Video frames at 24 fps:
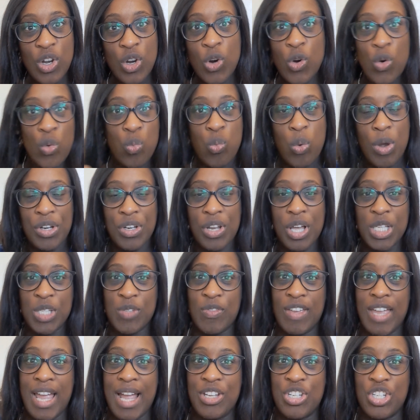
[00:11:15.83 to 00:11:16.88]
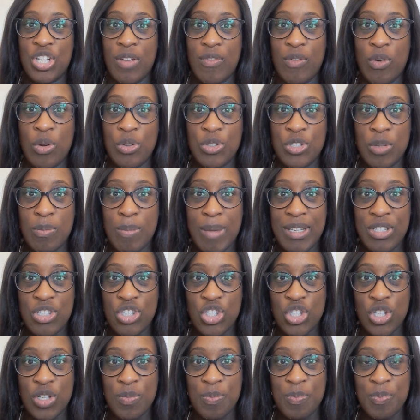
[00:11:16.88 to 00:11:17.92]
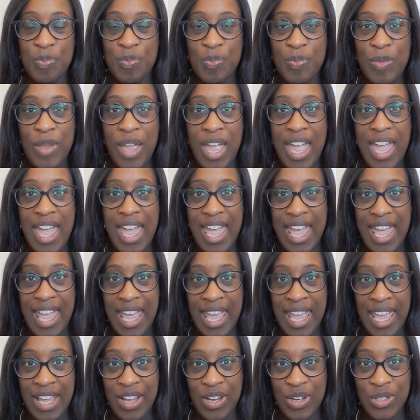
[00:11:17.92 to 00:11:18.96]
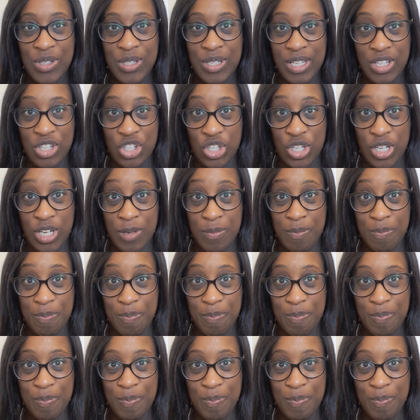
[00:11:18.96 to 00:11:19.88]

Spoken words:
Oh, one last thing actually I forgot to mention. Air conditioning.